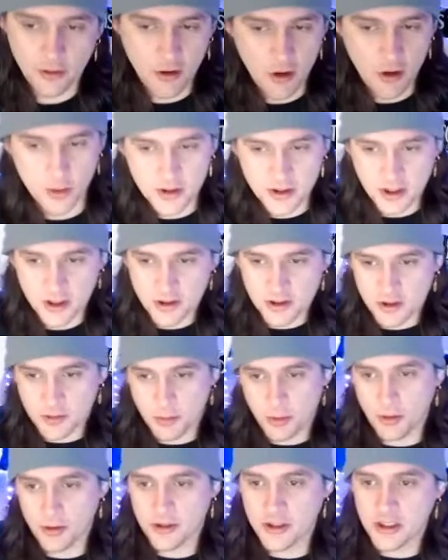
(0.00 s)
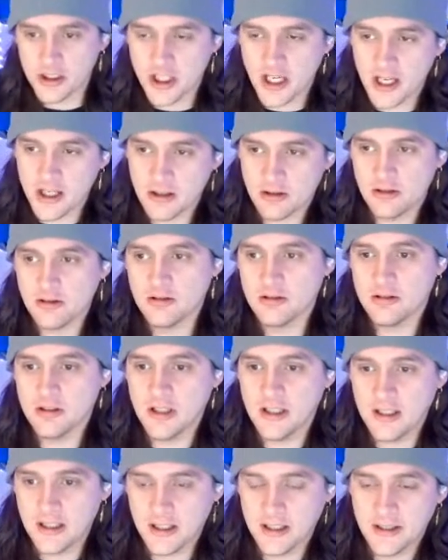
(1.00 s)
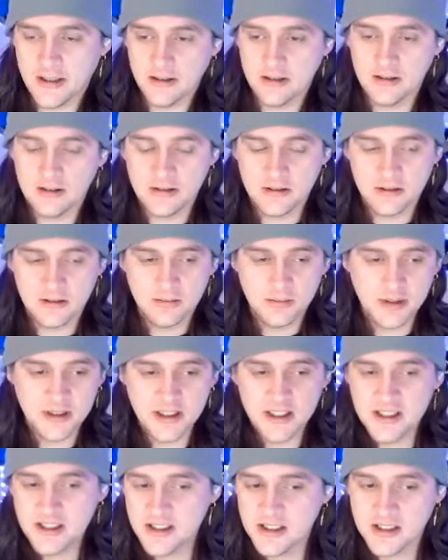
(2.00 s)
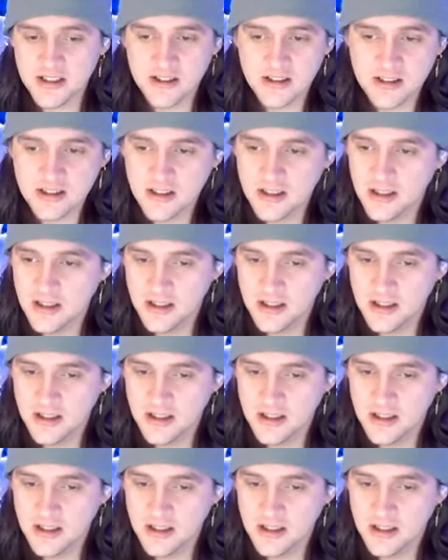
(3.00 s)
always here supporting the channel. But this is...